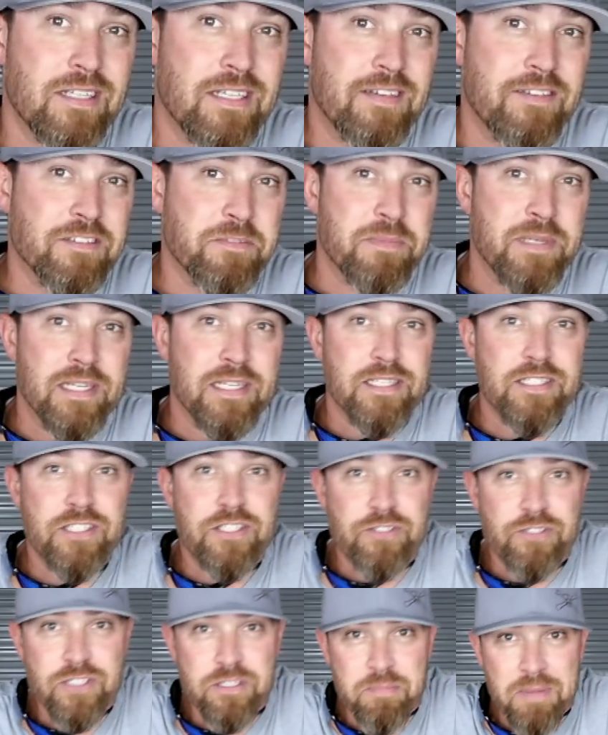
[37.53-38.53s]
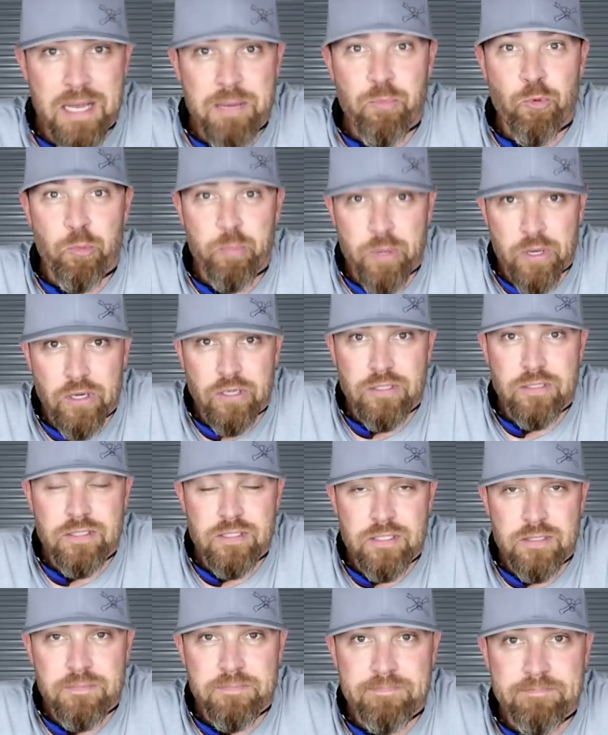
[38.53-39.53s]
gives me an excuse to buy more
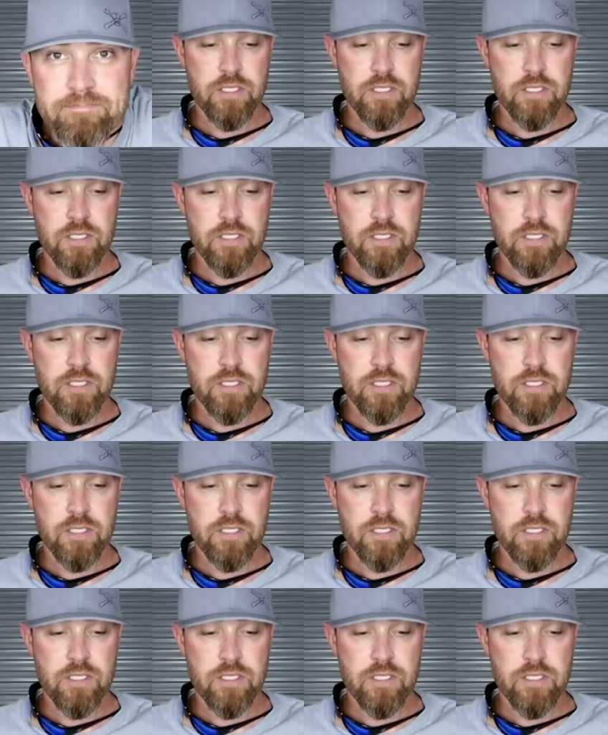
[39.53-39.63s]
parts.